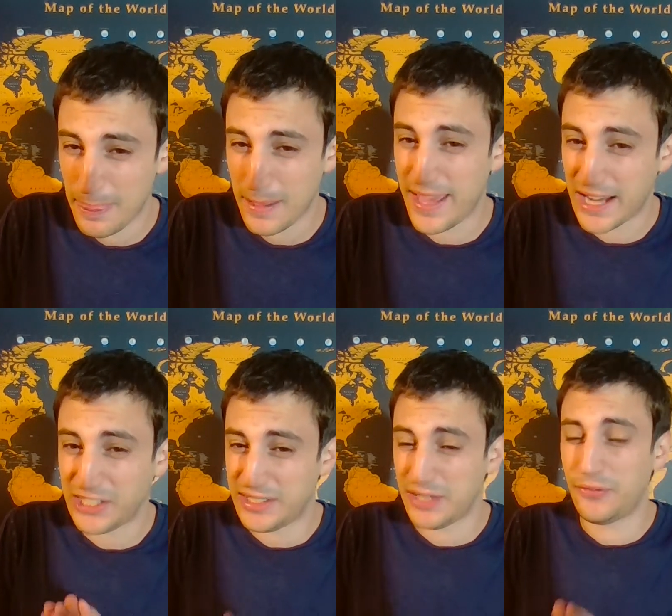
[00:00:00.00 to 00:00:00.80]
He
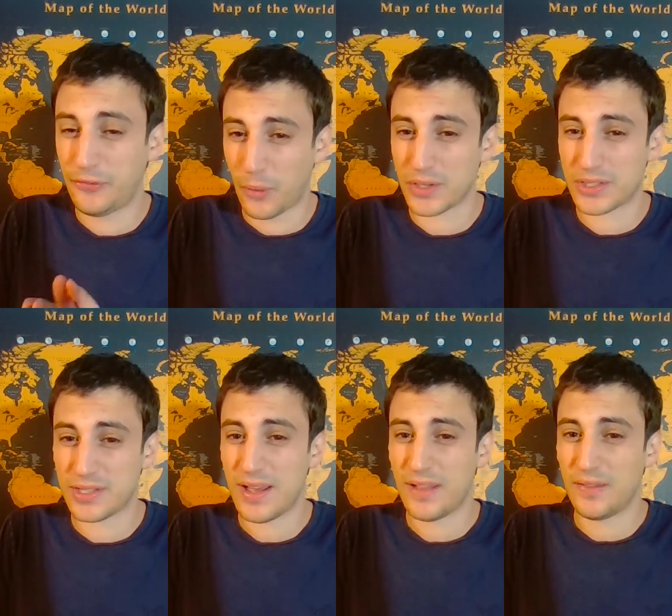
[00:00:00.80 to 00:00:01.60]
actually did force
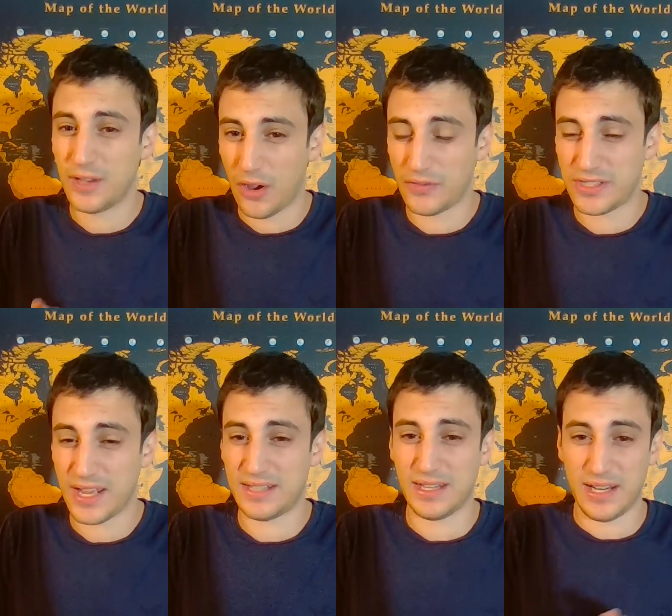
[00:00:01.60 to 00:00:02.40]
the Gulf
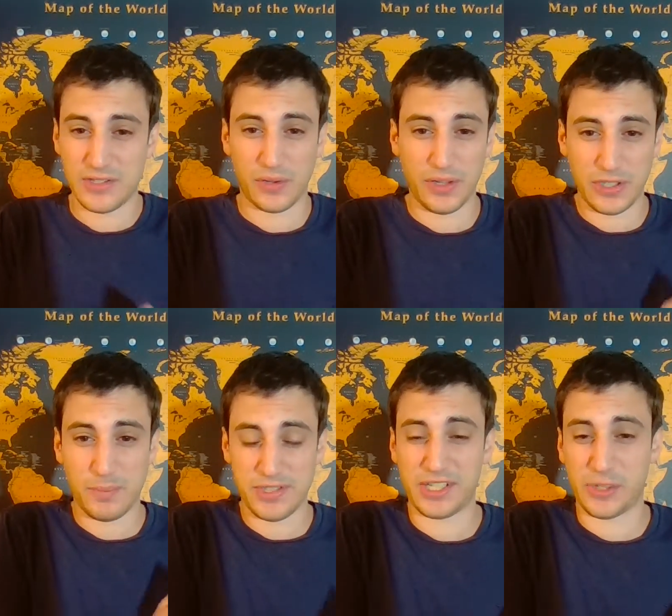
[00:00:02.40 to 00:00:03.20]
states and Israel into a
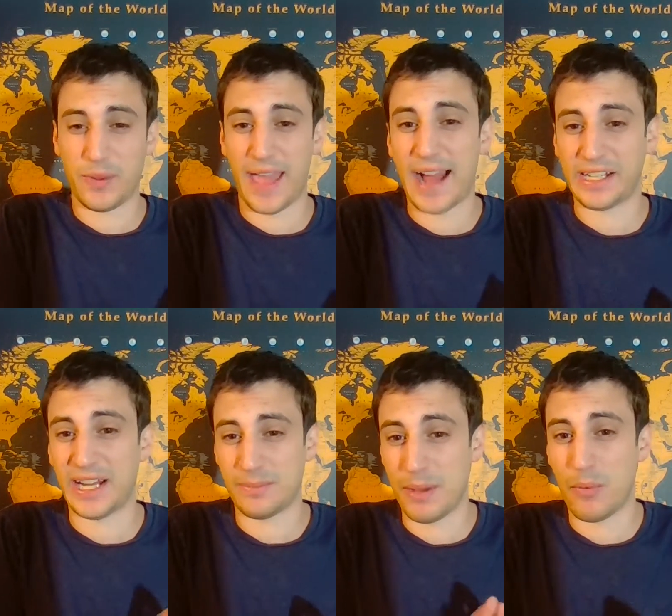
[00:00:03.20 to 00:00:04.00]
position where they actually
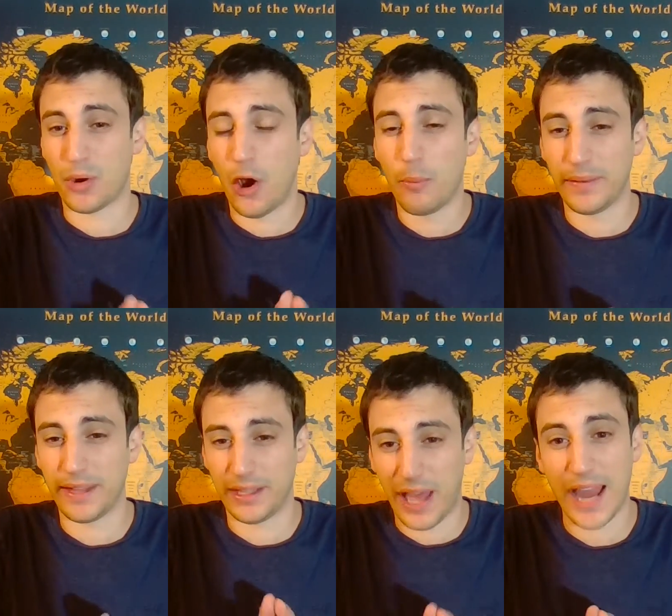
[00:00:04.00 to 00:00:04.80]
had to be more
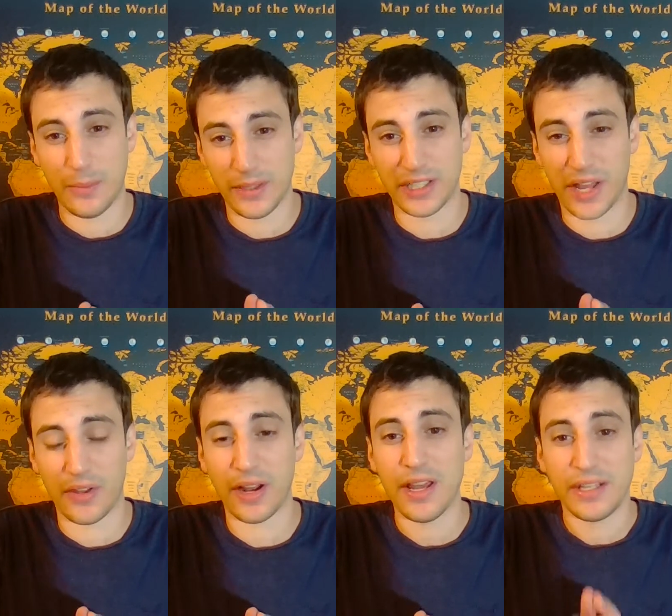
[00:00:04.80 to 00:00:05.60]
openly allied with each
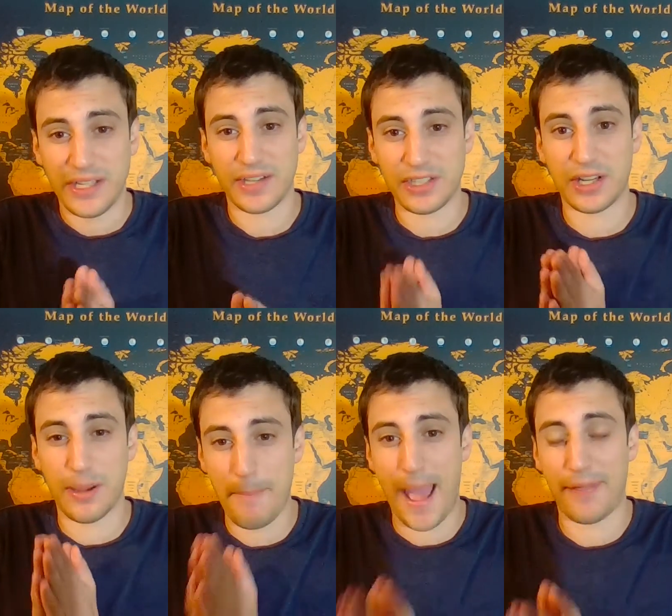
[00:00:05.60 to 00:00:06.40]
other, just to
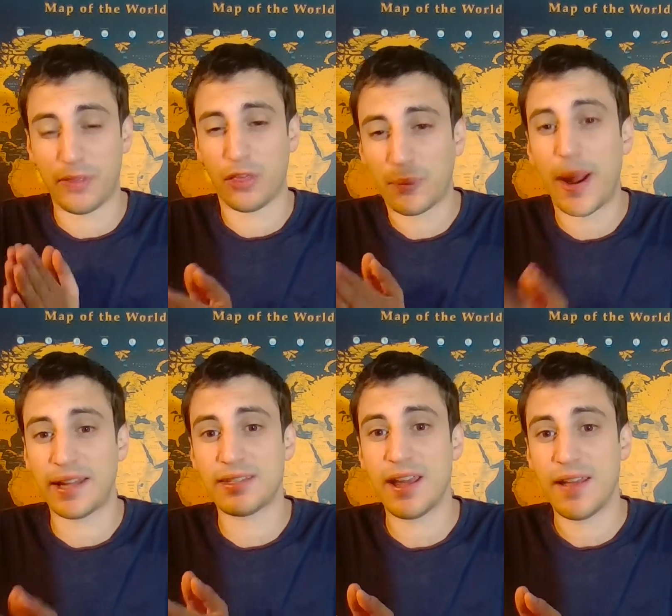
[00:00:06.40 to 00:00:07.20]
combat the
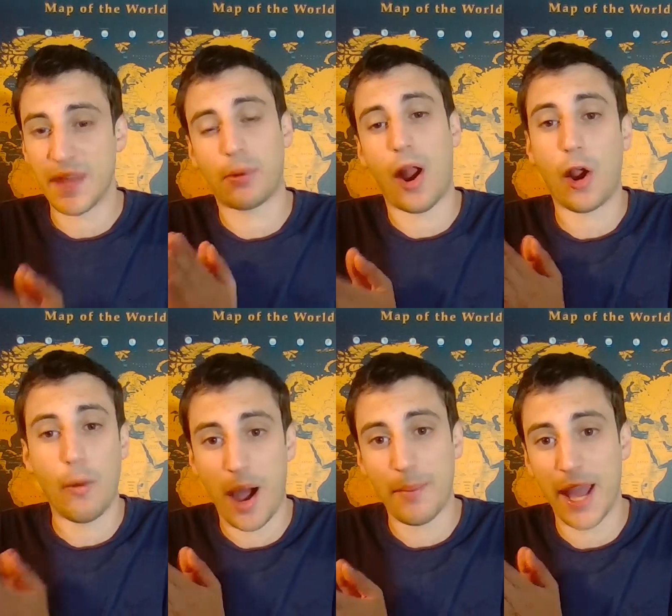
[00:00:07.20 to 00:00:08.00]
threats that Barack
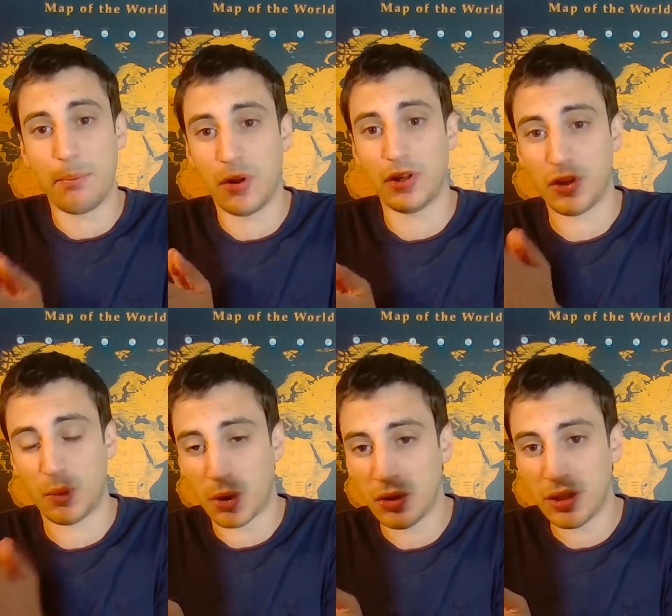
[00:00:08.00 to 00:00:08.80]
Obama had put into the
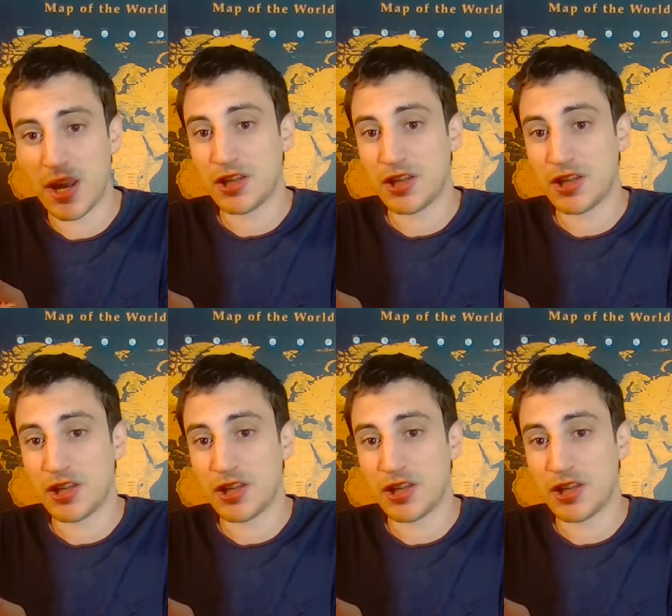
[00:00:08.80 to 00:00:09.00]
world.